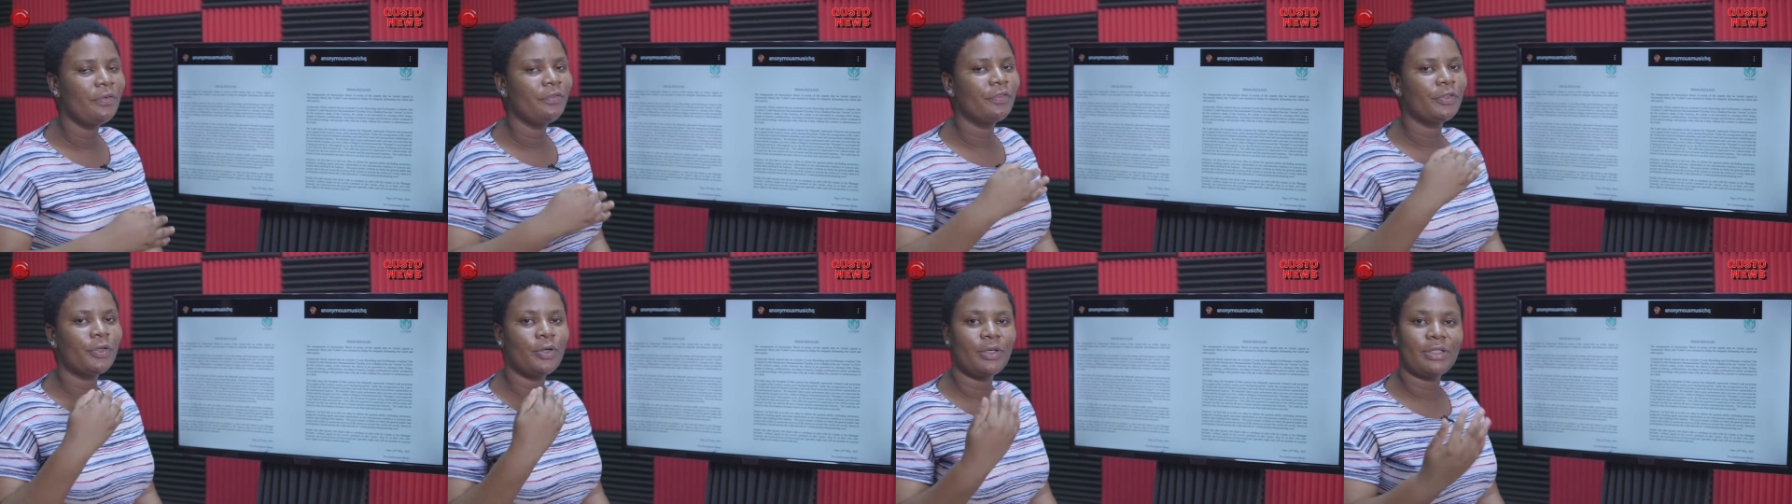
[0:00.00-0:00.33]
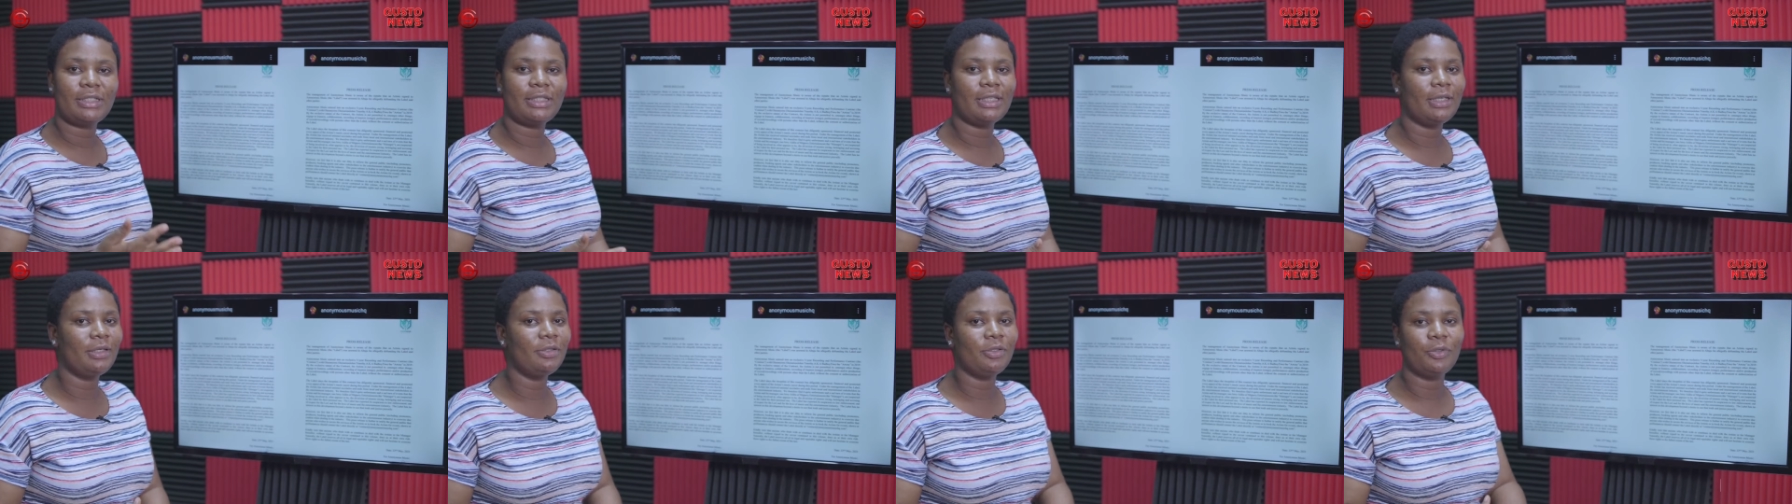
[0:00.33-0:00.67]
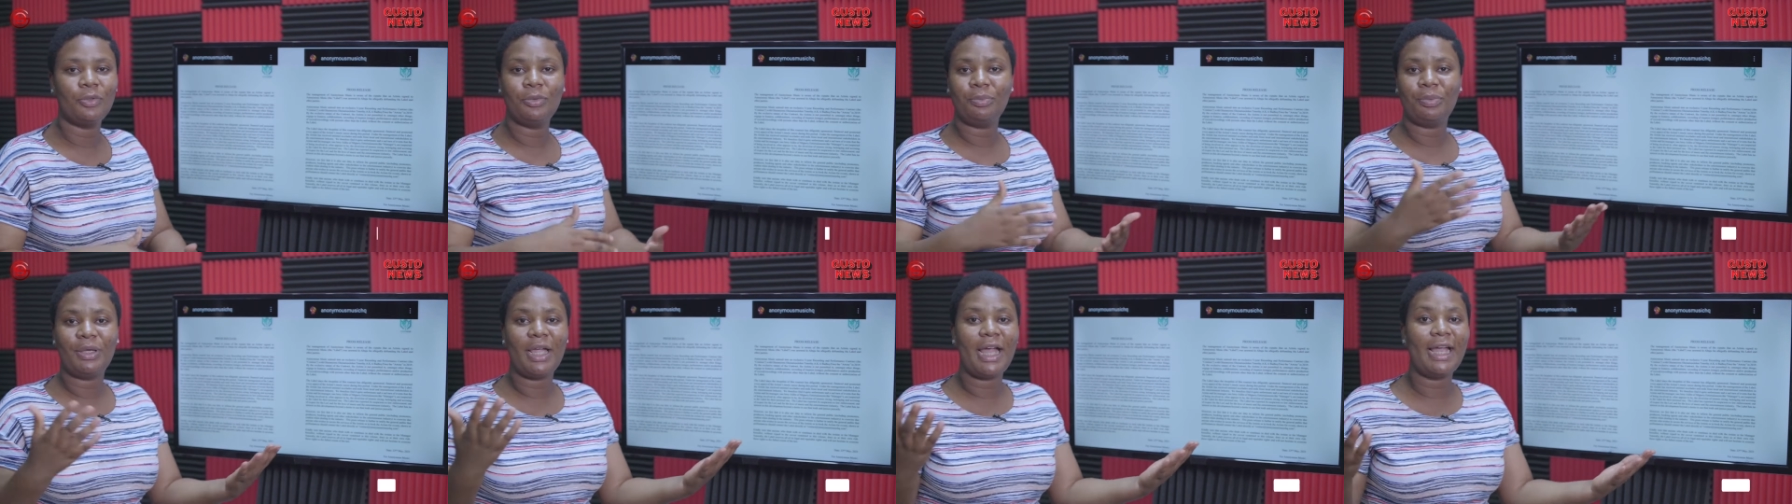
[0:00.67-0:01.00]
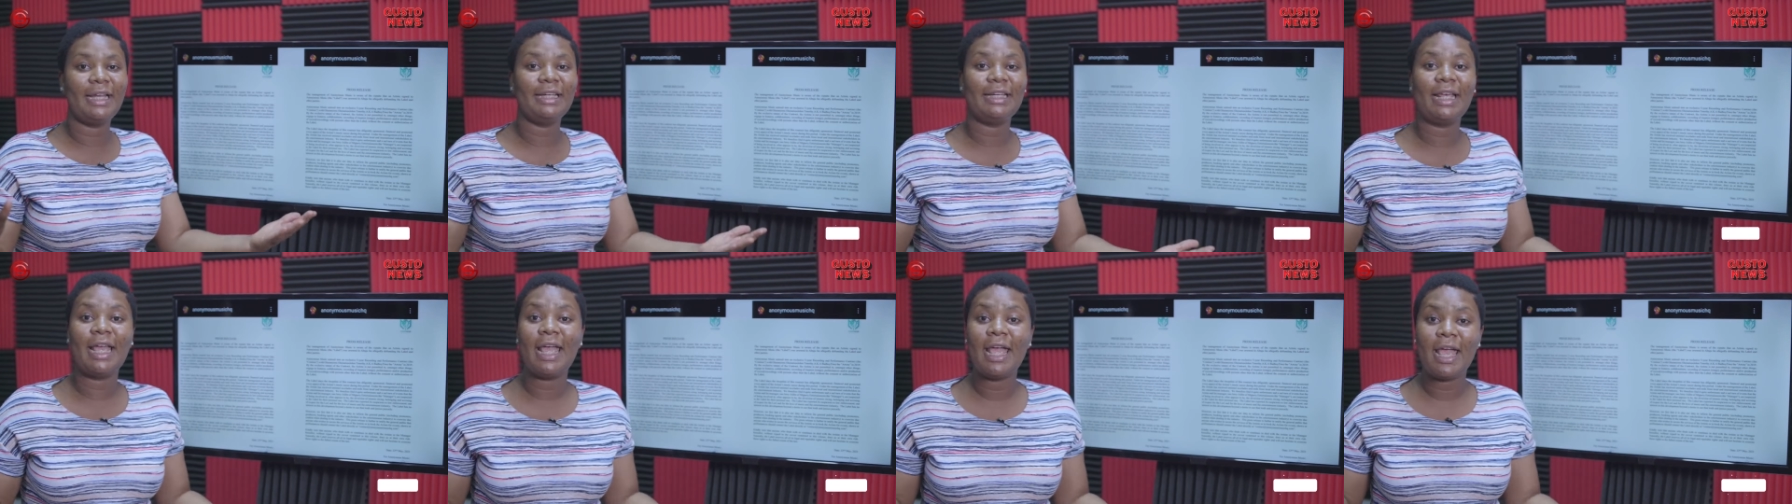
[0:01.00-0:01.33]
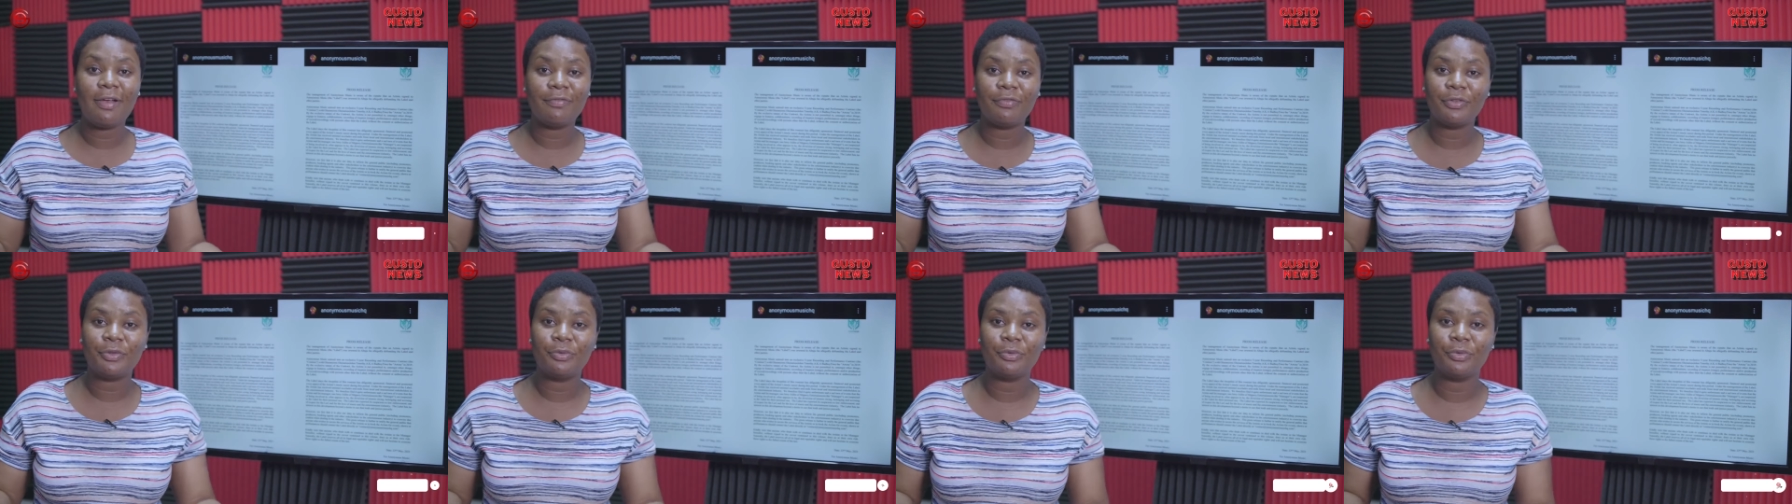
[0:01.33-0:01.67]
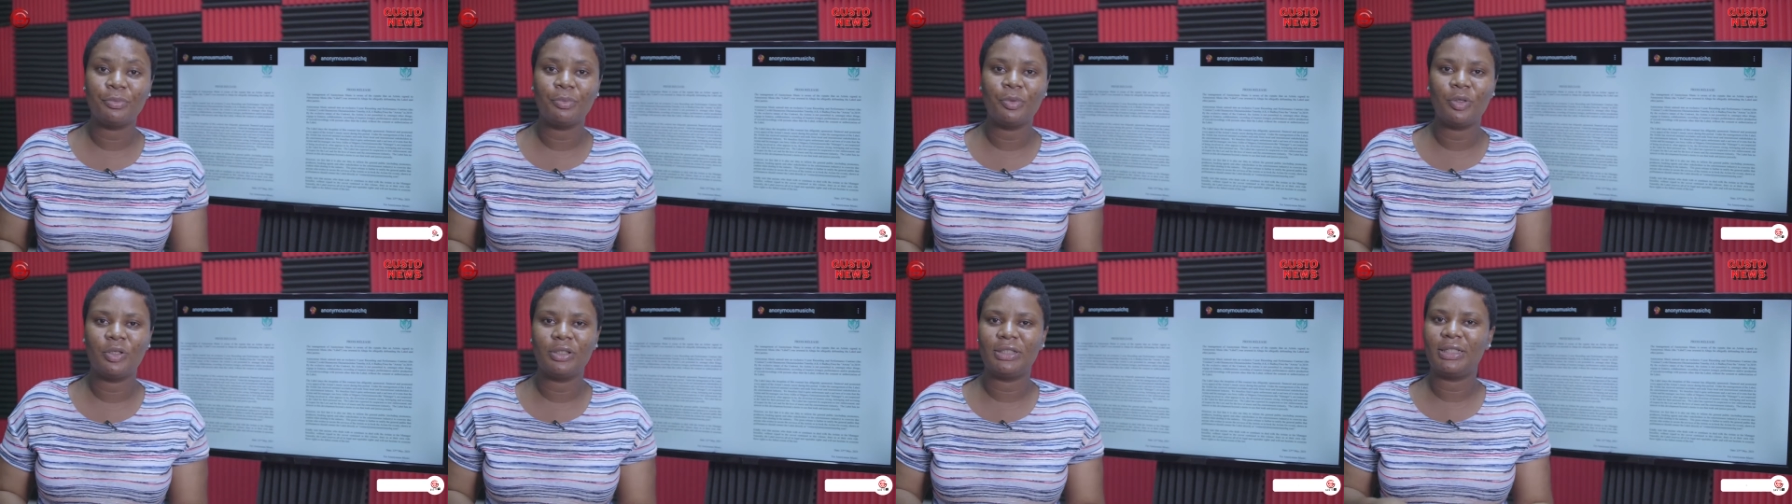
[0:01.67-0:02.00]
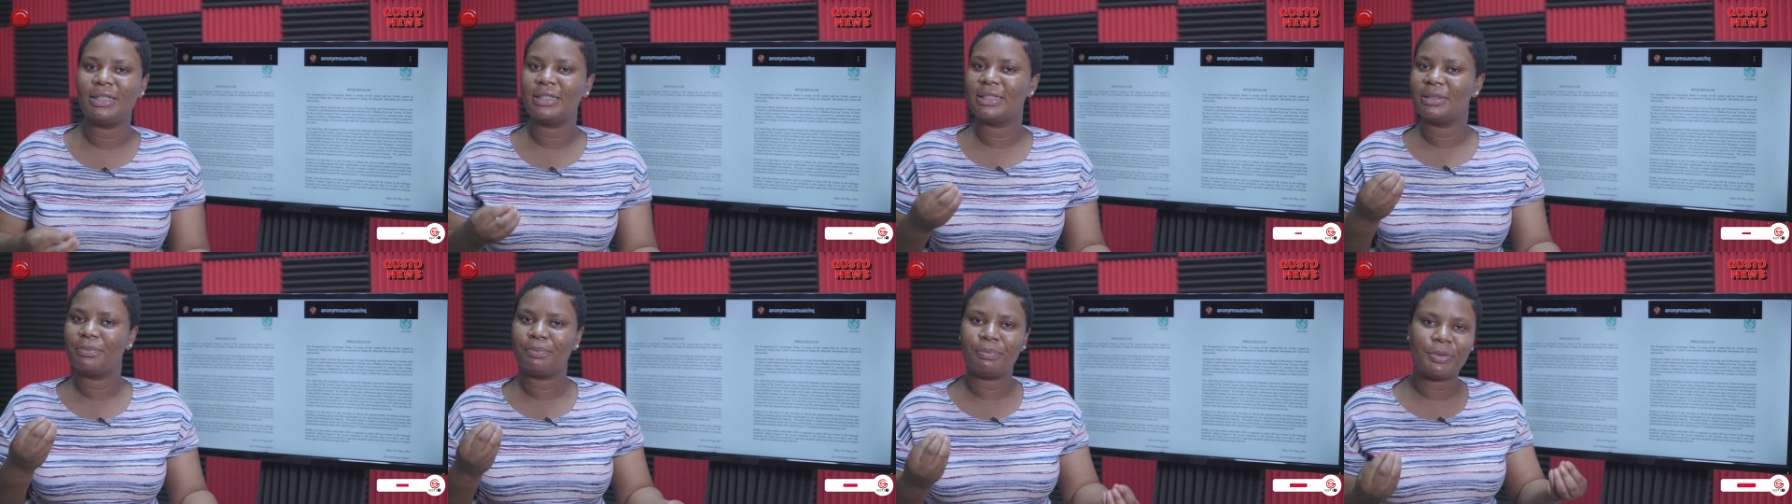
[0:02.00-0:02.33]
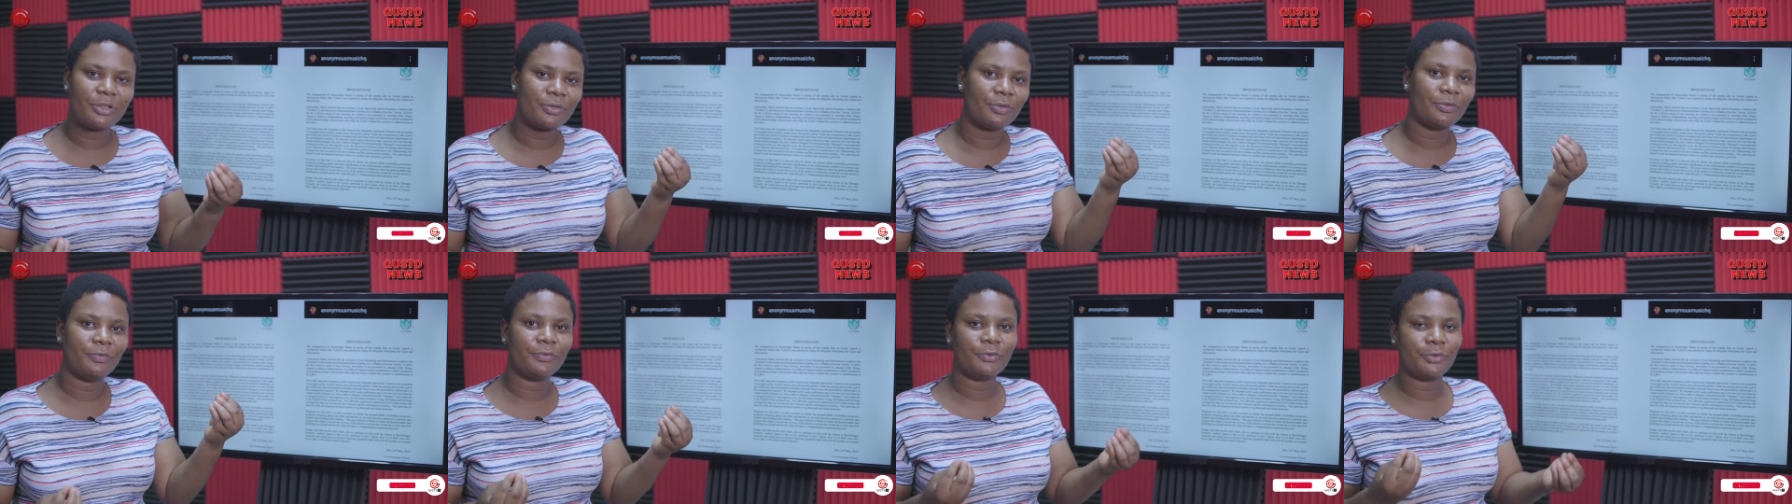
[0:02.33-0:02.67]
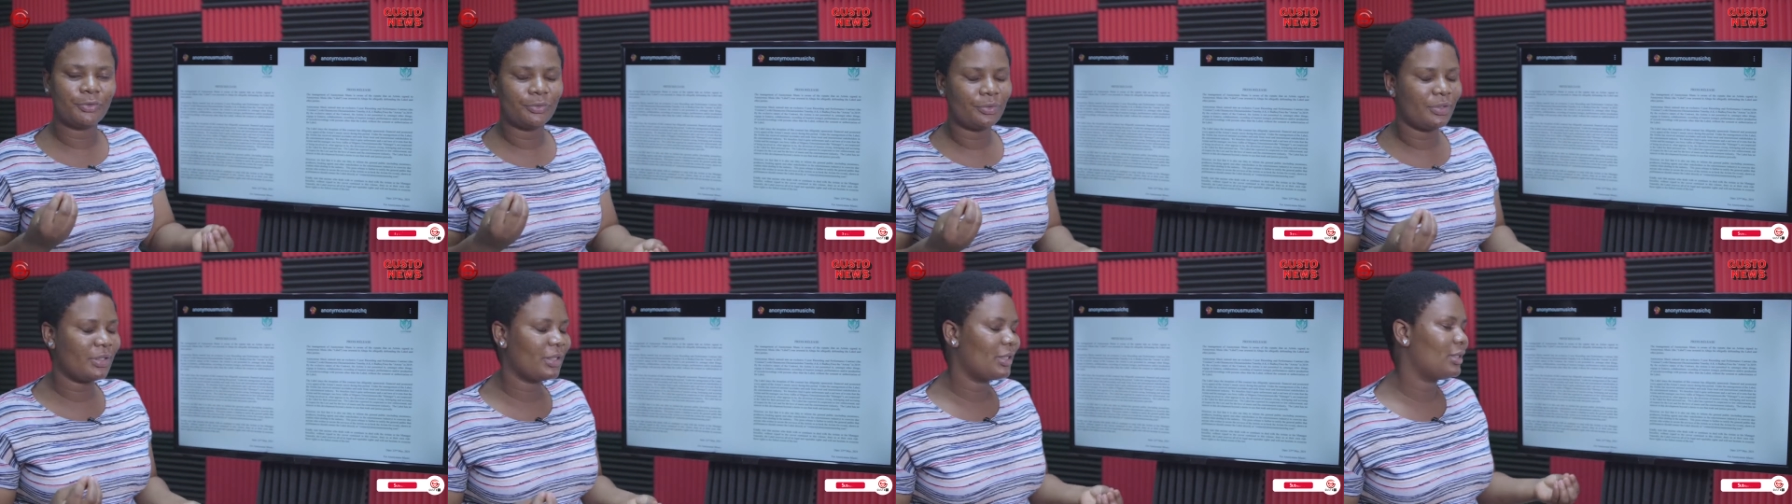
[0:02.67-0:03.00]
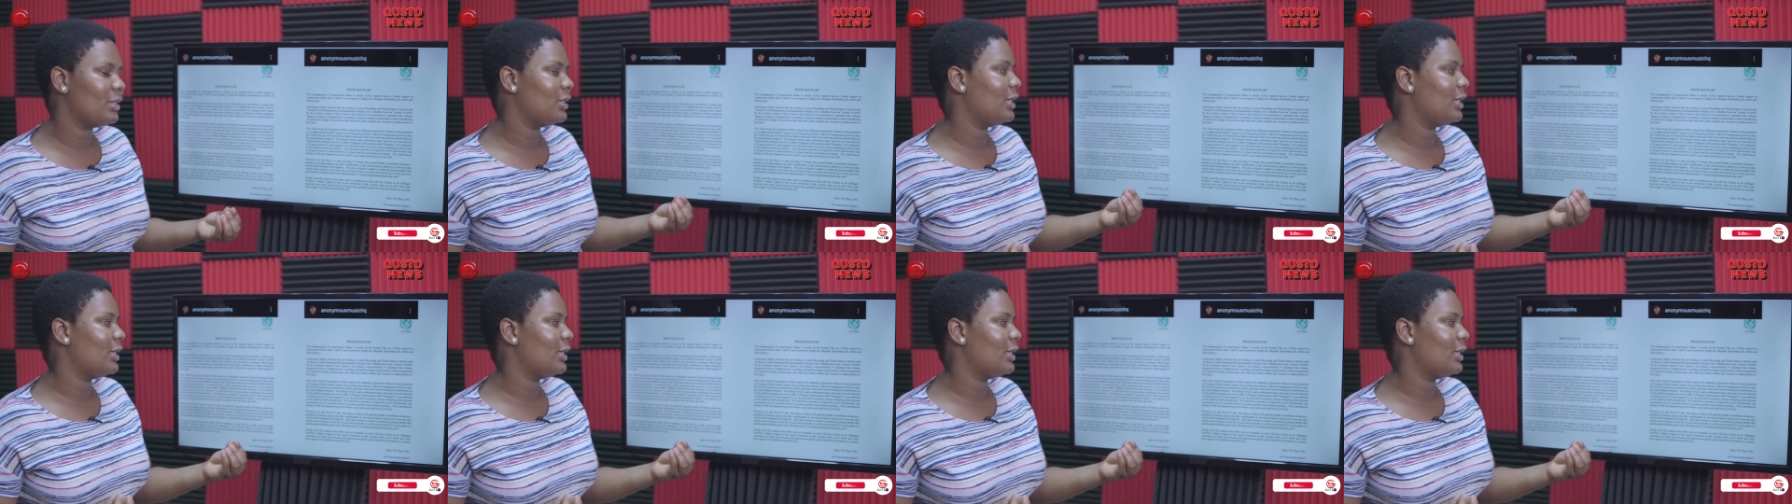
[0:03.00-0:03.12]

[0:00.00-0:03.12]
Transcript: because say no behind every rumor there's a bit of truth